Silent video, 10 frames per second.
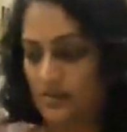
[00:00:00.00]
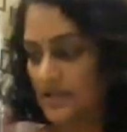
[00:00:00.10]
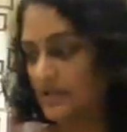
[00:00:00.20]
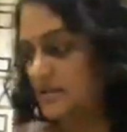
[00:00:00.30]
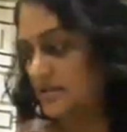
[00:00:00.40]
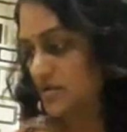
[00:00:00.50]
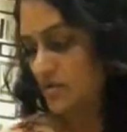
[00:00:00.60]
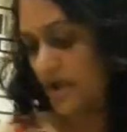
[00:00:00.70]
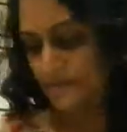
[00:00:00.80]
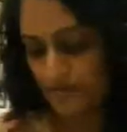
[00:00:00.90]
thing that
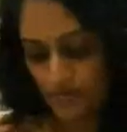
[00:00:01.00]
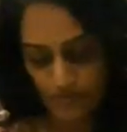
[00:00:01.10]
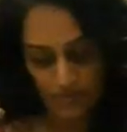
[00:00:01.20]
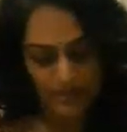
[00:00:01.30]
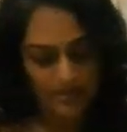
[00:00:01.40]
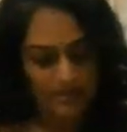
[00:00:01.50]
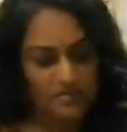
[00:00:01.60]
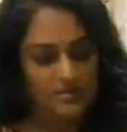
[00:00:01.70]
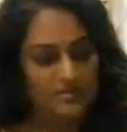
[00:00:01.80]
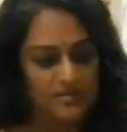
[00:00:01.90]
you have to do
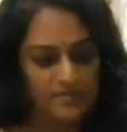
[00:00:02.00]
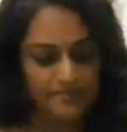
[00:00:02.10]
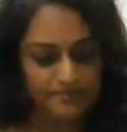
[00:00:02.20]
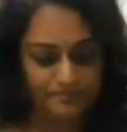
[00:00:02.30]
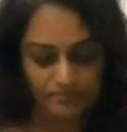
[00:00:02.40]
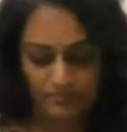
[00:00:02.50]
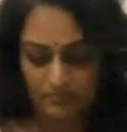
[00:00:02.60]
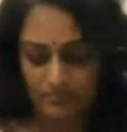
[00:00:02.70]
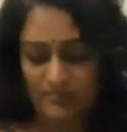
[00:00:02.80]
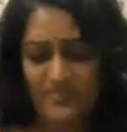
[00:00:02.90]
is
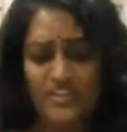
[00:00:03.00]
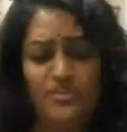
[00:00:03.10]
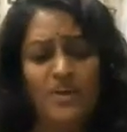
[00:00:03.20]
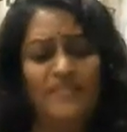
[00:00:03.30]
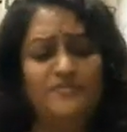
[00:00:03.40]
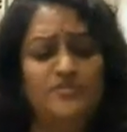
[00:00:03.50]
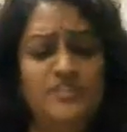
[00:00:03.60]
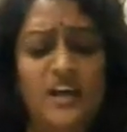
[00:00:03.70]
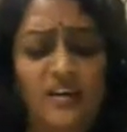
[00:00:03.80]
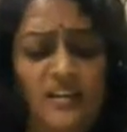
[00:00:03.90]
you have to
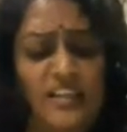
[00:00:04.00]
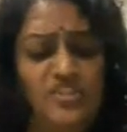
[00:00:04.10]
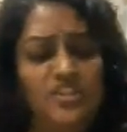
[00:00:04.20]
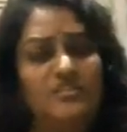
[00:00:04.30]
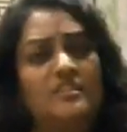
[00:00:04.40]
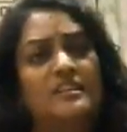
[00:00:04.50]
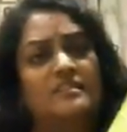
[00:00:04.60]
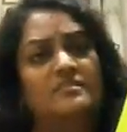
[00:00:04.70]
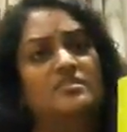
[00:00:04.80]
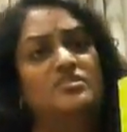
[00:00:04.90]
start teaching
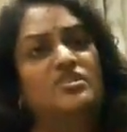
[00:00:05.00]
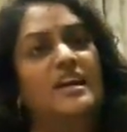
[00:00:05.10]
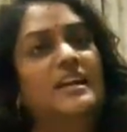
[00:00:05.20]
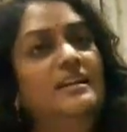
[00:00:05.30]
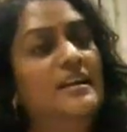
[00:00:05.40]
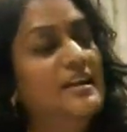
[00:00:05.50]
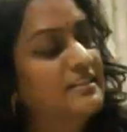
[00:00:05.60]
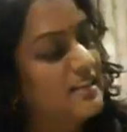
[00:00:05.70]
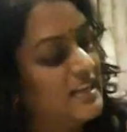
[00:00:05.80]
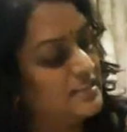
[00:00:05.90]
the child
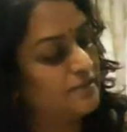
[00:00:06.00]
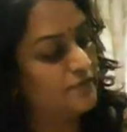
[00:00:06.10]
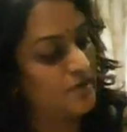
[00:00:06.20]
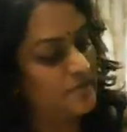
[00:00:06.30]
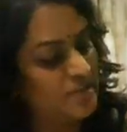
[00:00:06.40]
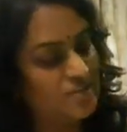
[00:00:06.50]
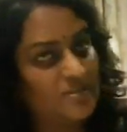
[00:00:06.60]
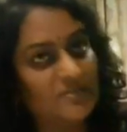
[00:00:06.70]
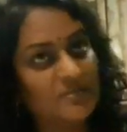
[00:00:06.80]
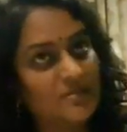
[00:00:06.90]
the letter
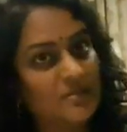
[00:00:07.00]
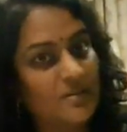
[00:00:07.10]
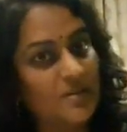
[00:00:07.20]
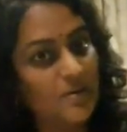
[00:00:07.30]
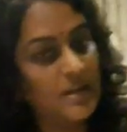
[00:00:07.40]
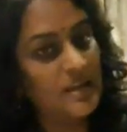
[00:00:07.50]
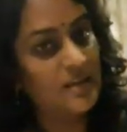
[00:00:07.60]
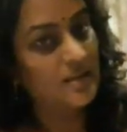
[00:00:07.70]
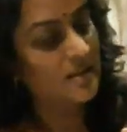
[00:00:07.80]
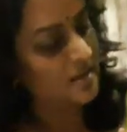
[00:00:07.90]
formation. Okay,
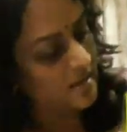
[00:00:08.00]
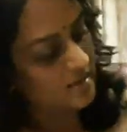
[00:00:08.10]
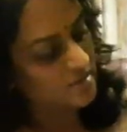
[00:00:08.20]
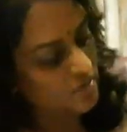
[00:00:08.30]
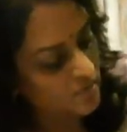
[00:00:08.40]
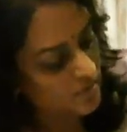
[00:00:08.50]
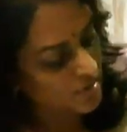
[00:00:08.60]
so